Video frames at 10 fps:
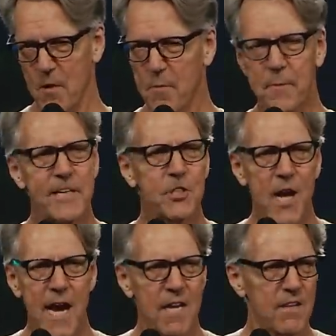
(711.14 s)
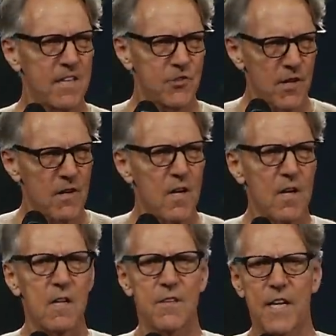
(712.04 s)
They would be chained. These are
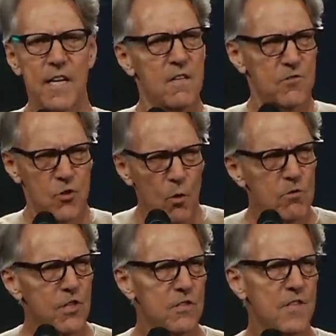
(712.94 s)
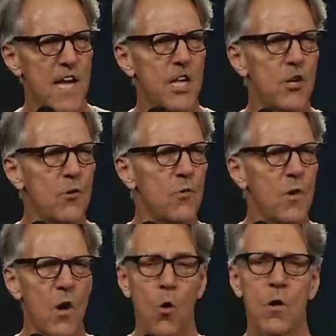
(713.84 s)
the soldiers that
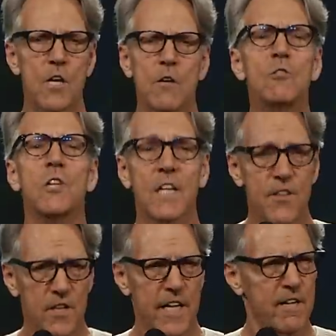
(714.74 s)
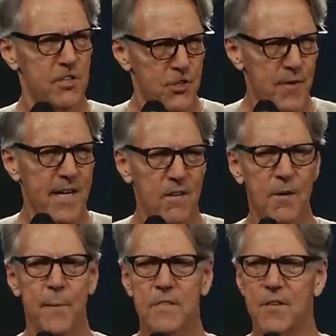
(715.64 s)
you, or usually the leaders, you
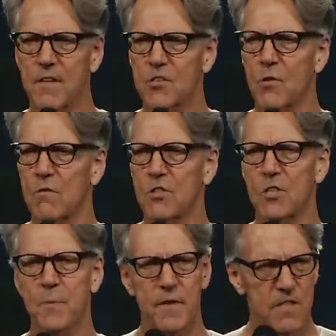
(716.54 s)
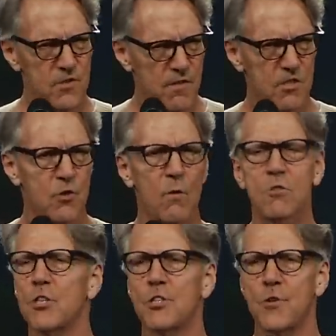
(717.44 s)
killed a bunch of their soldiers, but these are the
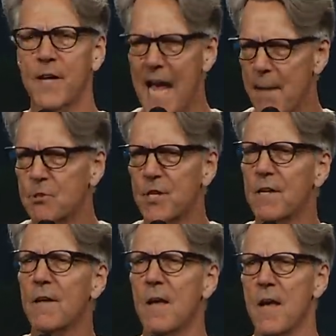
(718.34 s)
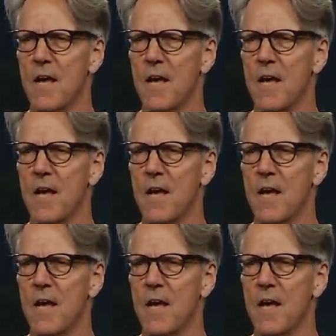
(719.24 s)
soldiers you captured.